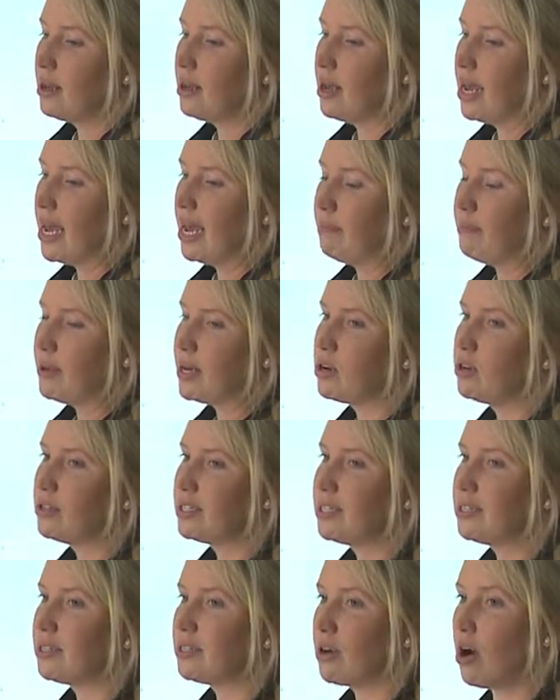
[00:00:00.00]
And
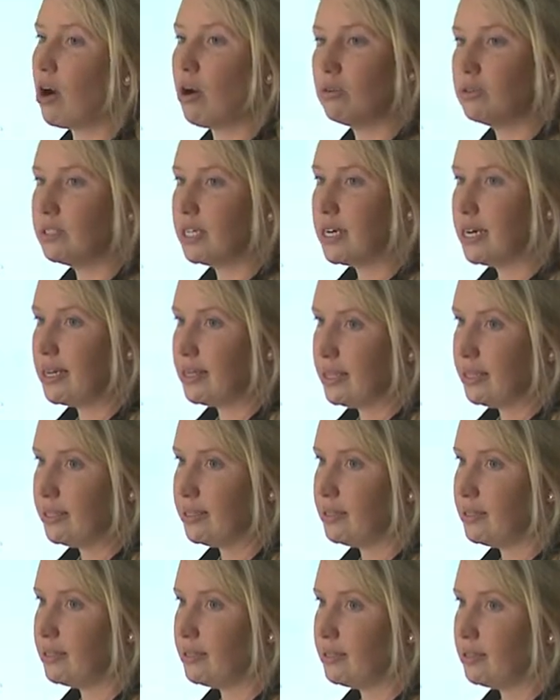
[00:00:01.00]
because it's colder at
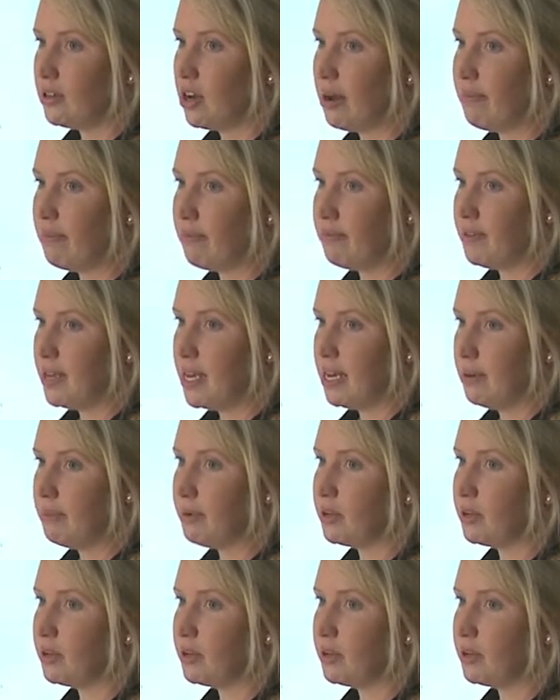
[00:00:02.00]
this time of year,